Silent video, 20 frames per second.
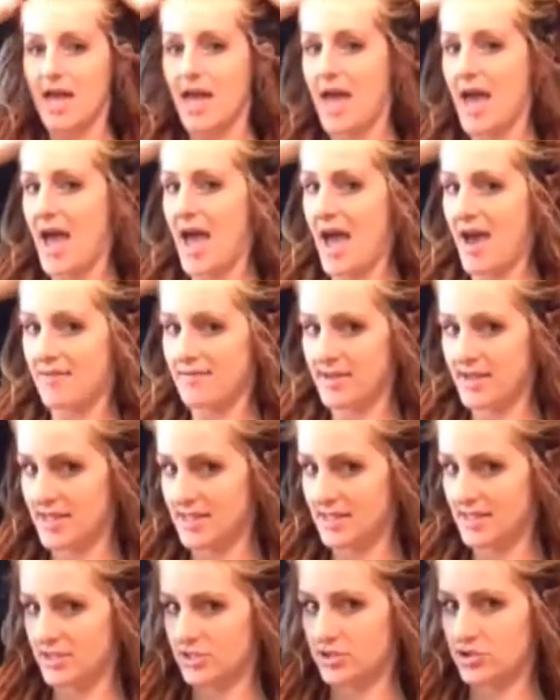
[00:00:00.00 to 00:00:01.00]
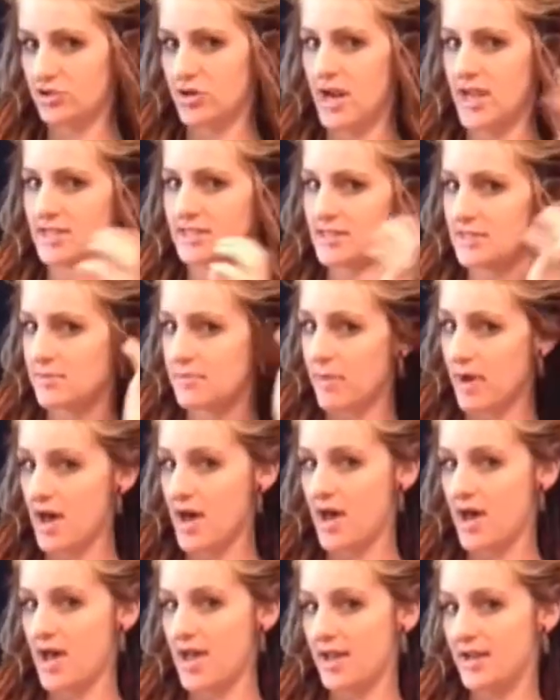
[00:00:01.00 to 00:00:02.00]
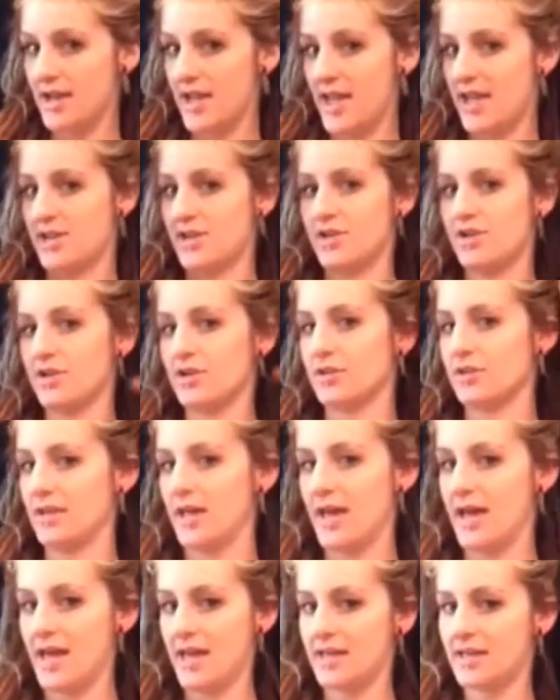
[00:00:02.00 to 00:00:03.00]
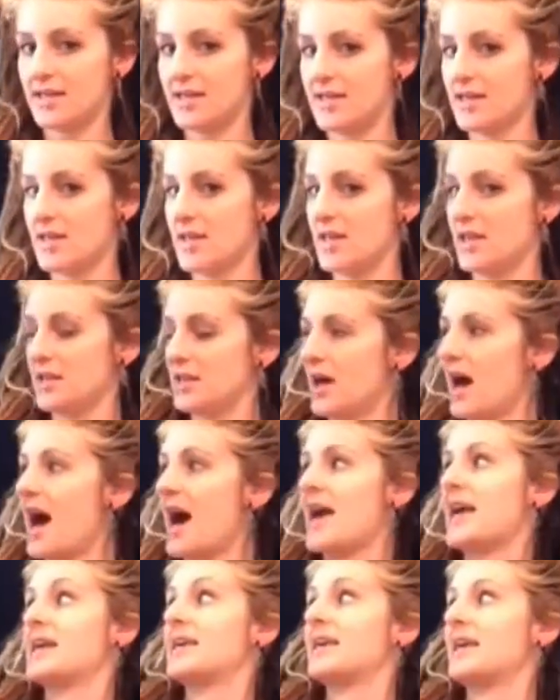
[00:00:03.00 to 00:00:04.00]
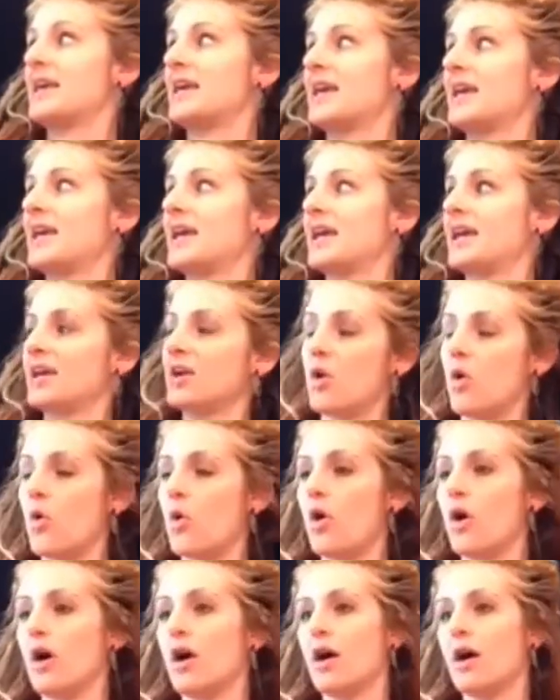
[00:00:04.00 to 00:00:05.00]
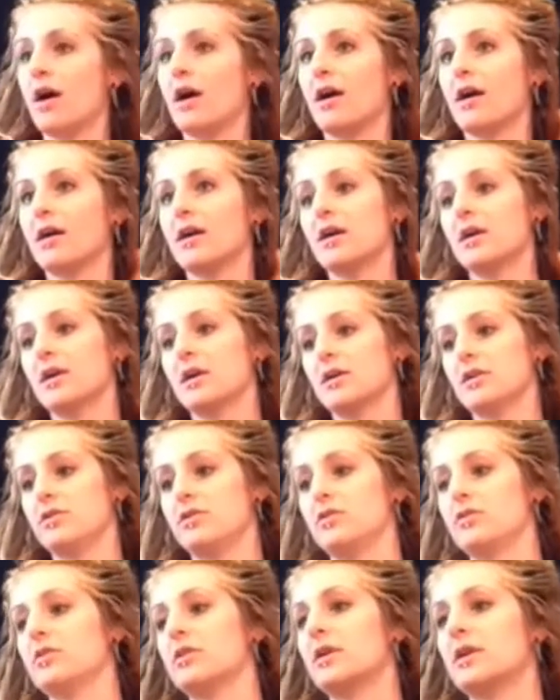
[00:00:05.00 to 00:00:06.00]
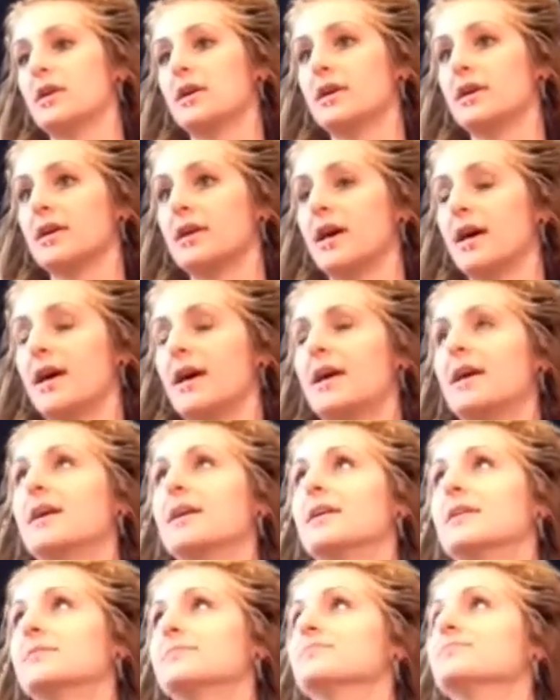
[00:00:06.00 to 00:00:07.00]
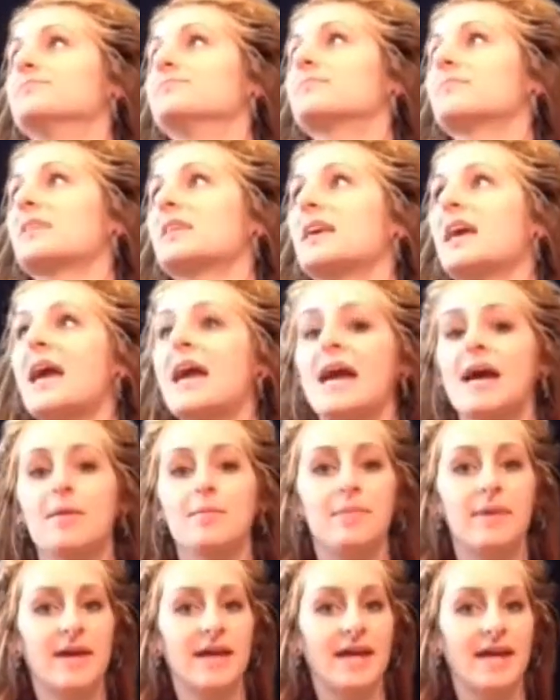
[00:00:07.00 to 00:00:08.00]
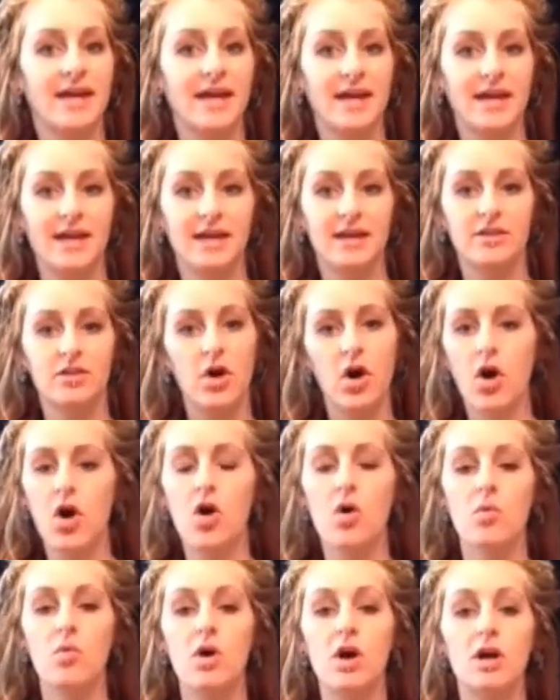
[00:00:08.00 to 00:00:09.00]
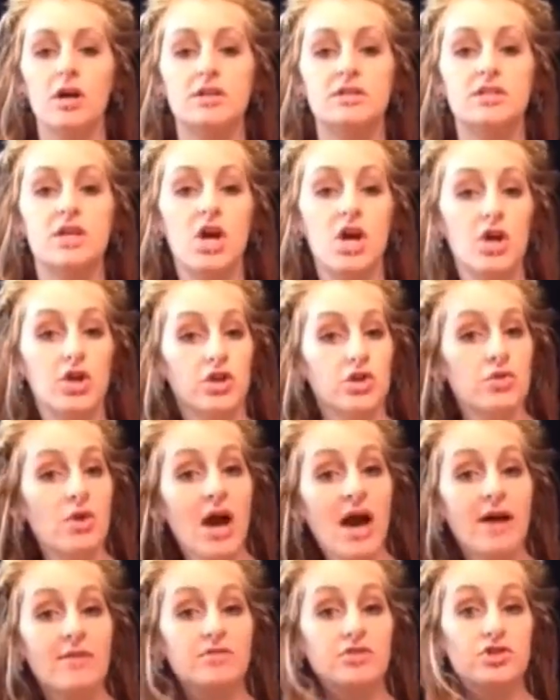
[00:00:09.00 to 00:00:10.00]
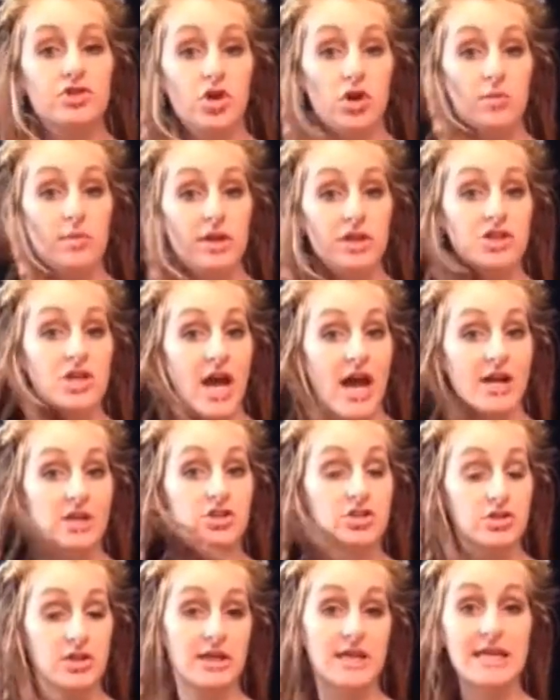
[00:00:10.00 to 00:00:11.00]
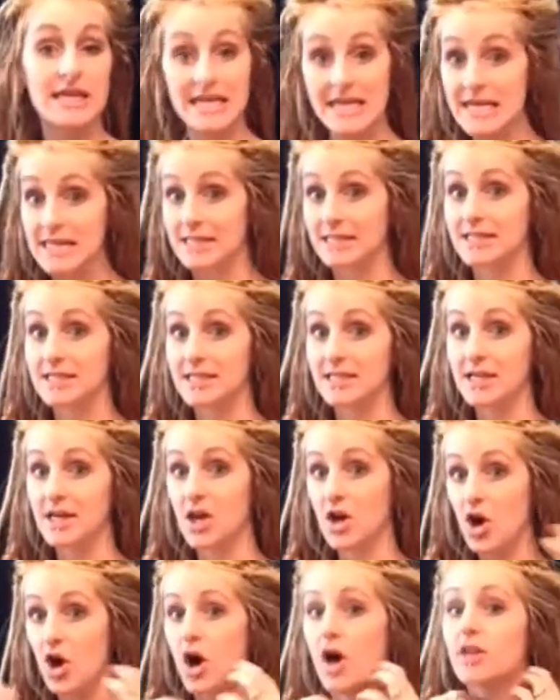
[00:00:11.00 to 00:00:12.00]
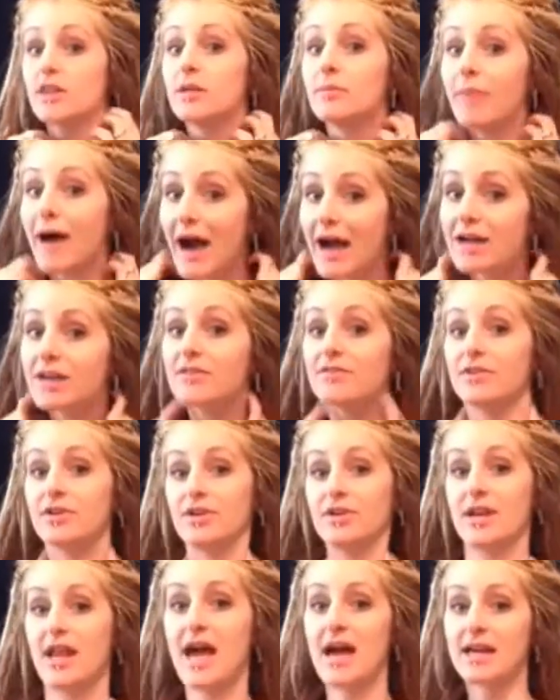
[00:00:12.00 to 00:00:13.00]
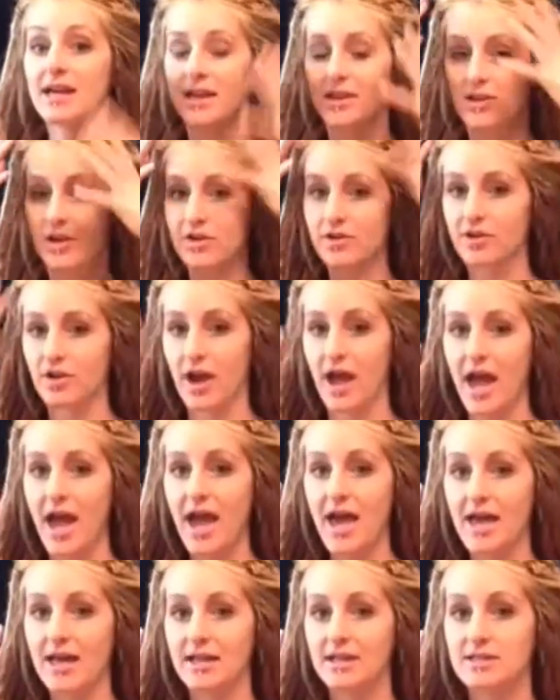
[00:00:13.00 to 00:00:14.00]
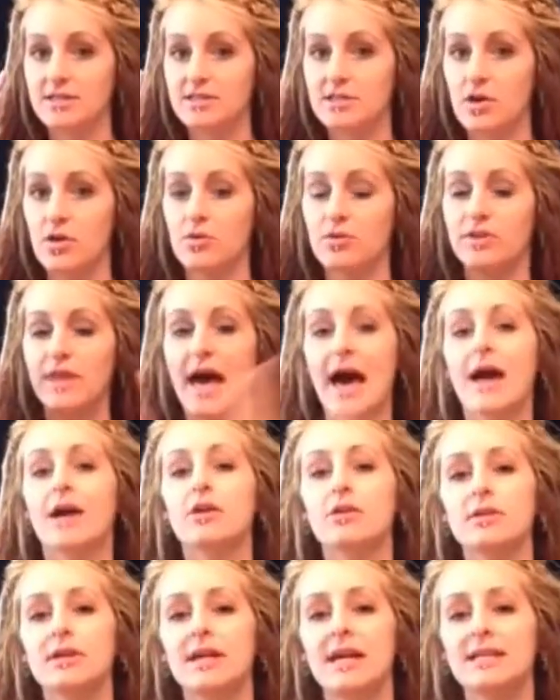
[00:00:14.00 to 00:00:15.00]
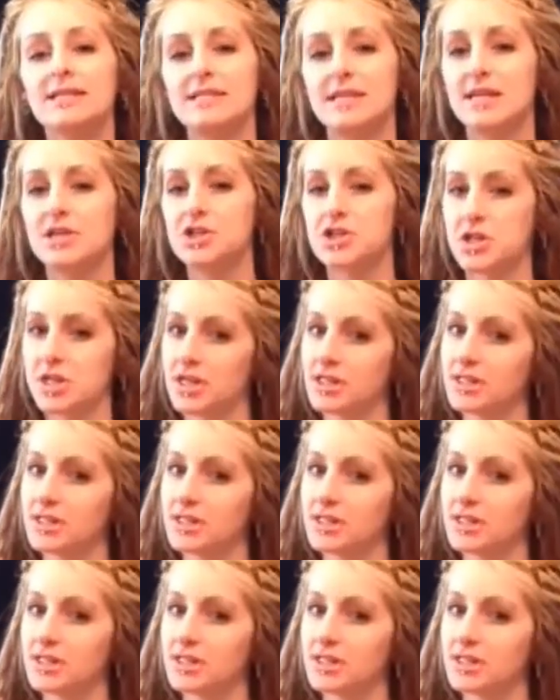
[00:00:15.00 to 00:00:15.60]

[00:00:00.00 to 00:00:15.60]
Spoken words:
have it in this crazy bun and you're like hiking or you're camping, the whole works, you have so much extra heat on the back of your neck and on your head, so that creates itchy a